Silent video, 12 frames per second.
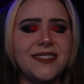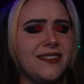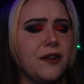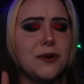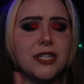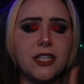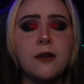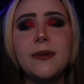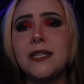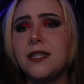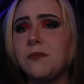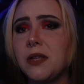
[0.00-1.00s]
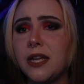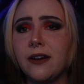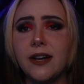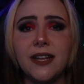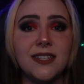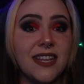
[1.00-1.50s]
There were so many
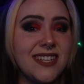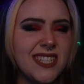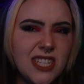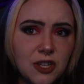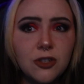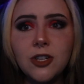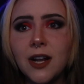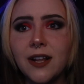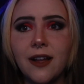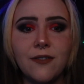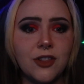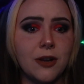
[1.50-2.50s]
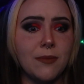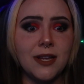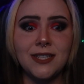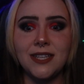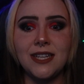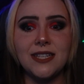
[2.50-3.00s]
similarities. They still try to cover their
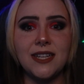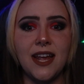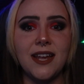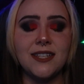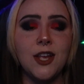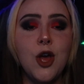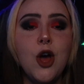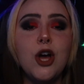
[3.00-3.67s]
butt to these days.